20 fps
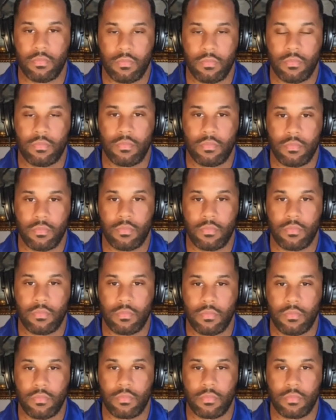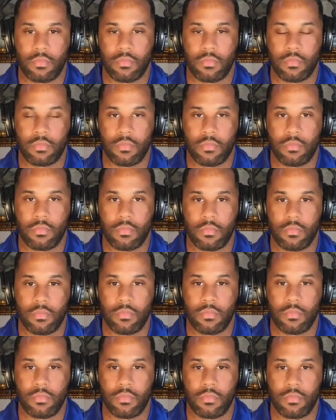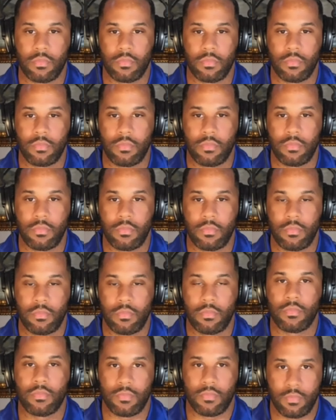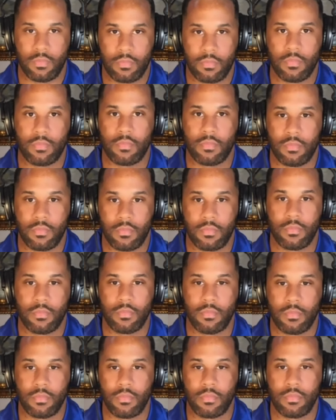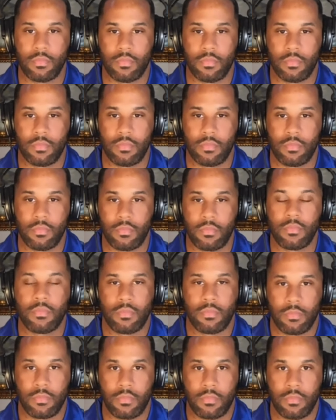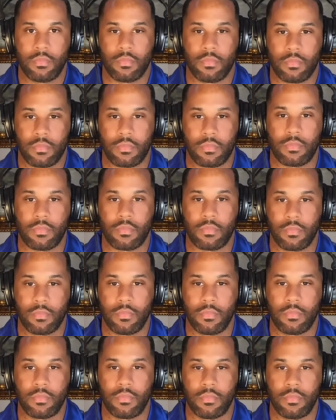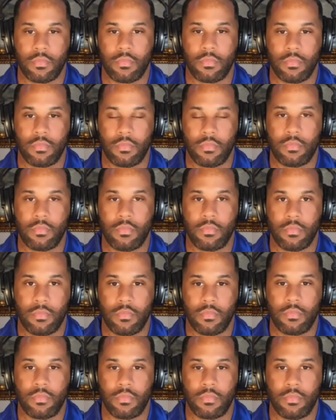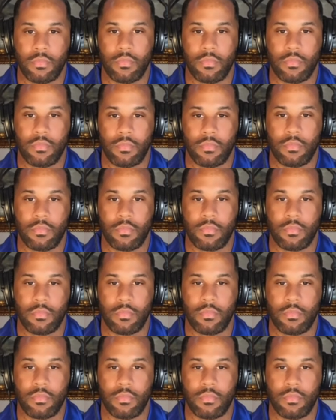[no speech]